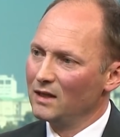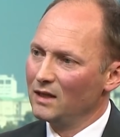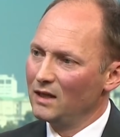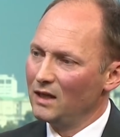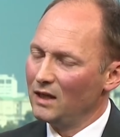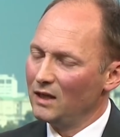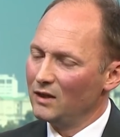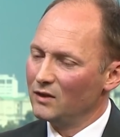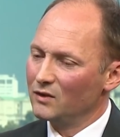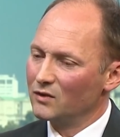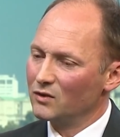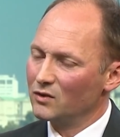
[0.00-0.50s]

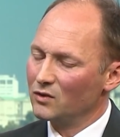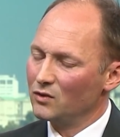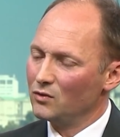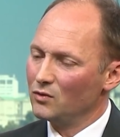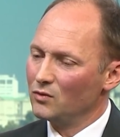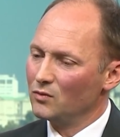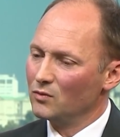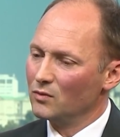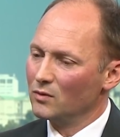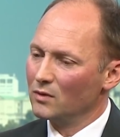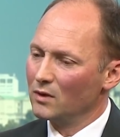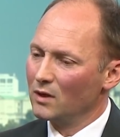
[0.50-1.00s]
in
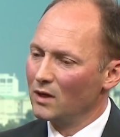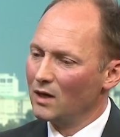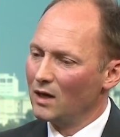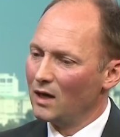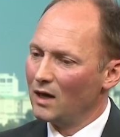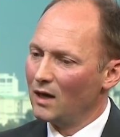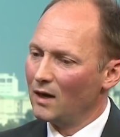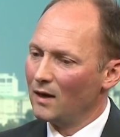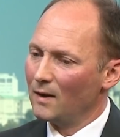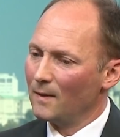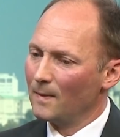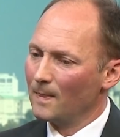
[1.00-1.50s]

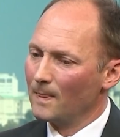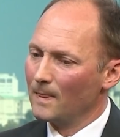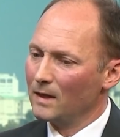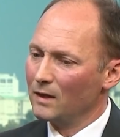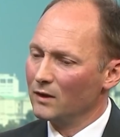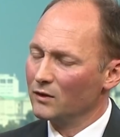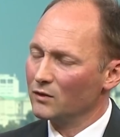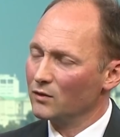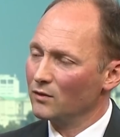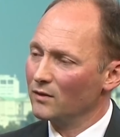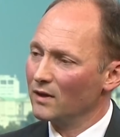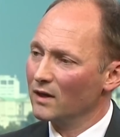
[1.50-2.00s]

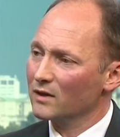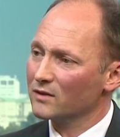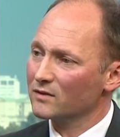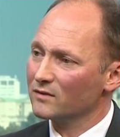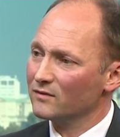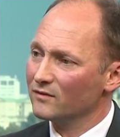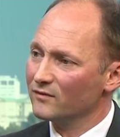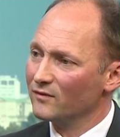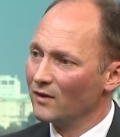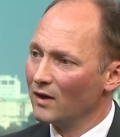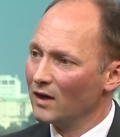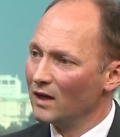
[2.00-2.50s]

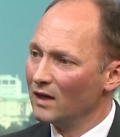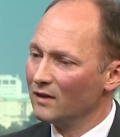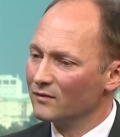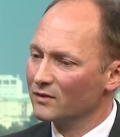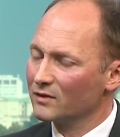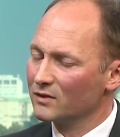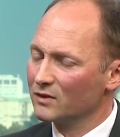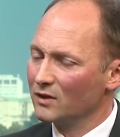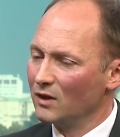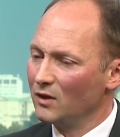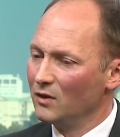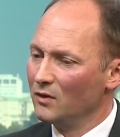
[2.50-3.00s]
2005.
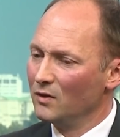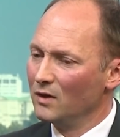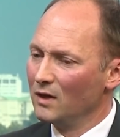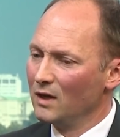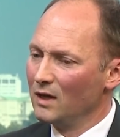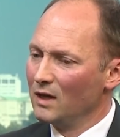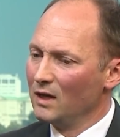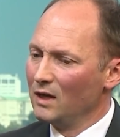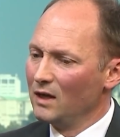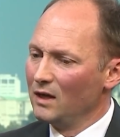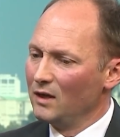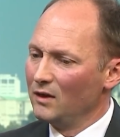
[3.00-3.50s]
So
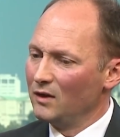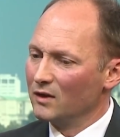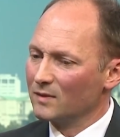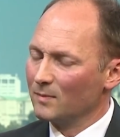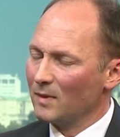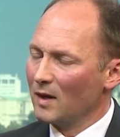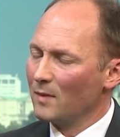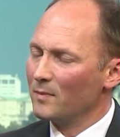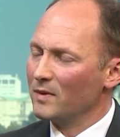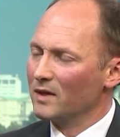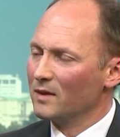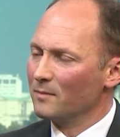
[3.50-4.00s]
it's
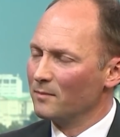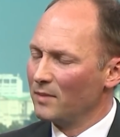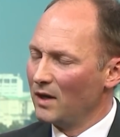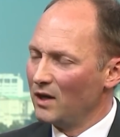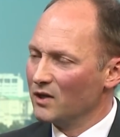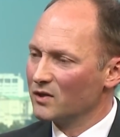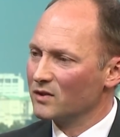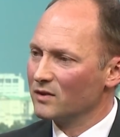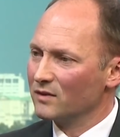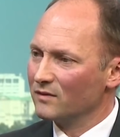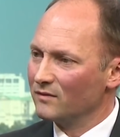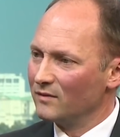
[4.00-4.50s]
about being a
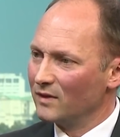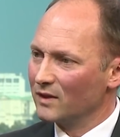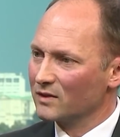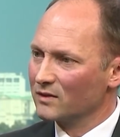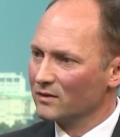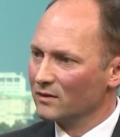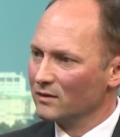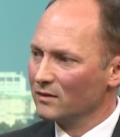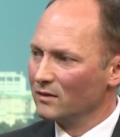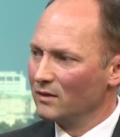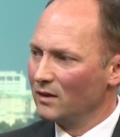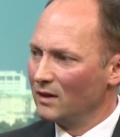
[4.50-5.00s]
patient
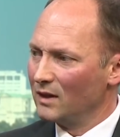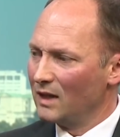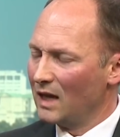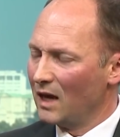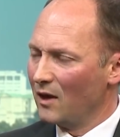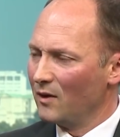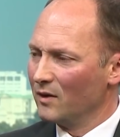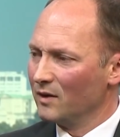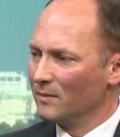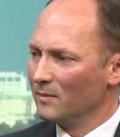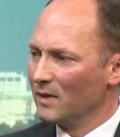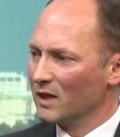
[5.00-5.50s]
investor,
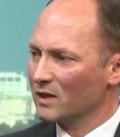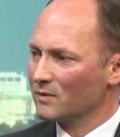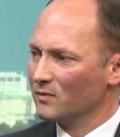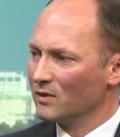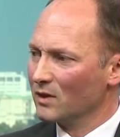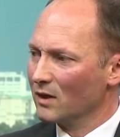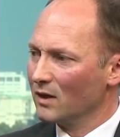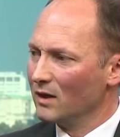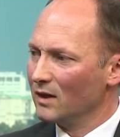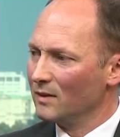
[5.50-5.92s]
allowing the management